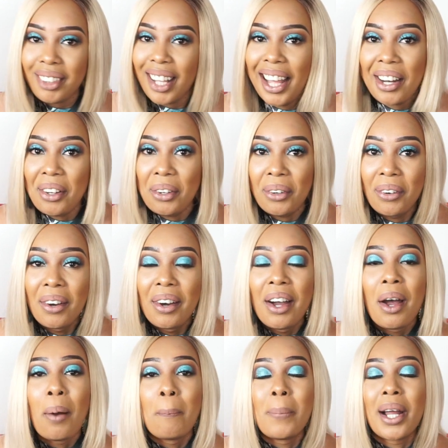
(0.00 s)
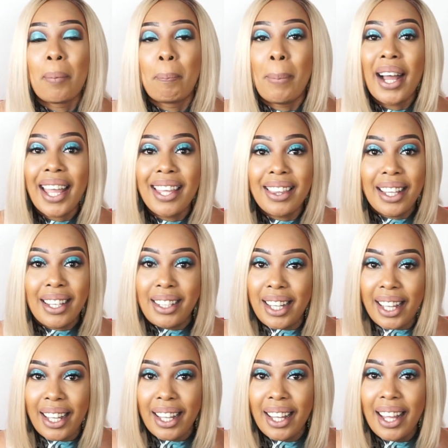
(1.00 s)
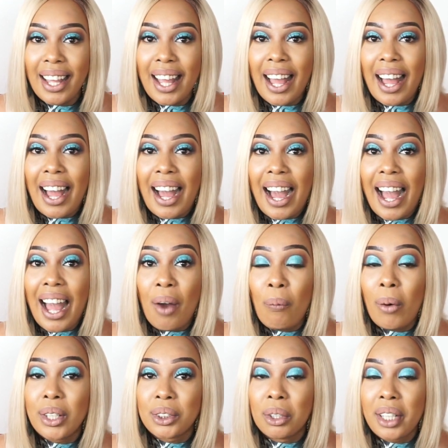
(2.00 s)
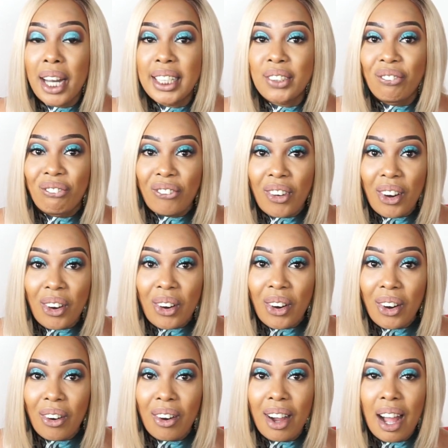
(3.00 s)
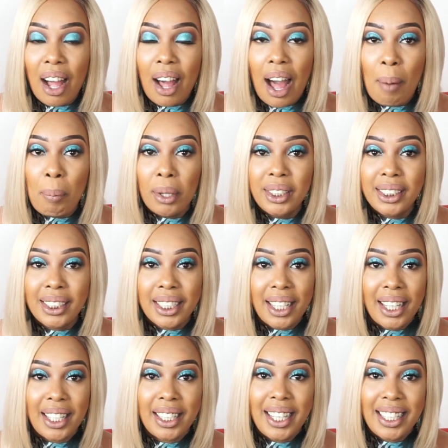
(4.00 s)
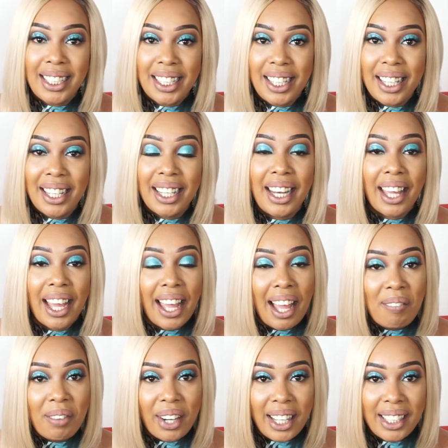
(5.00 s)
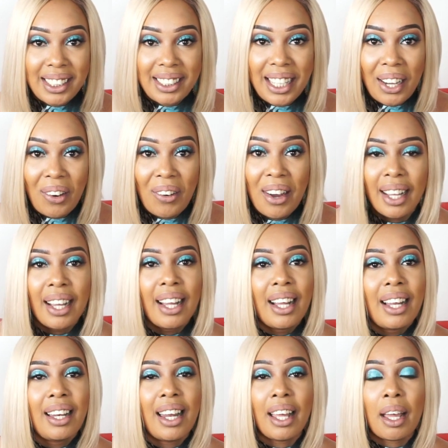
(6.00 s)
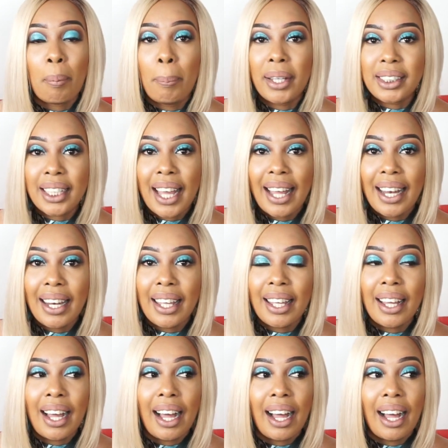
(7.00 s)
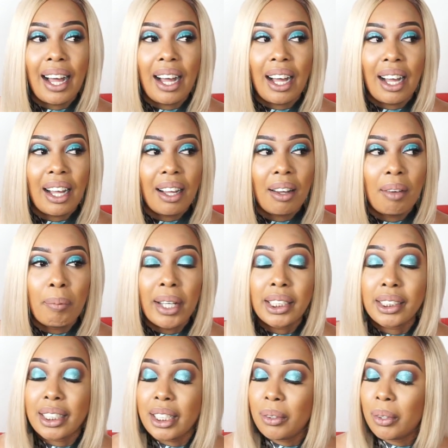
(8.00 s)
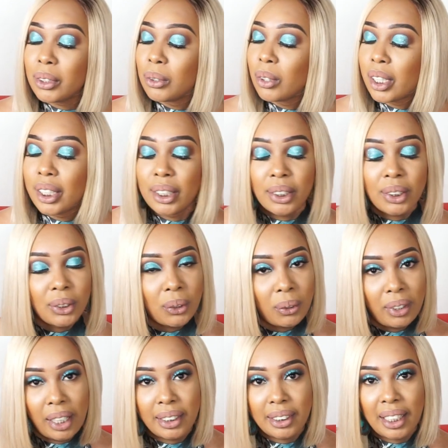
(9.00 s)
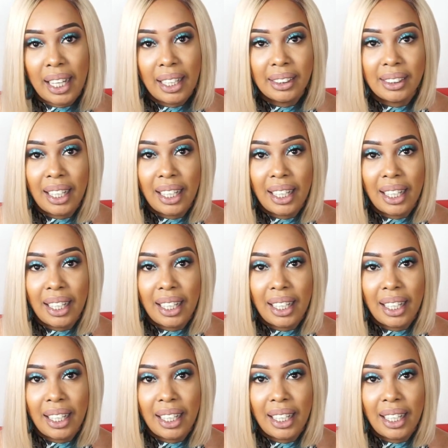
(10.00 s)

I don't know. But back in the day, I was not as vocal about skin lightening like I am right now. Like, basically, my skin was looking so nice, guys.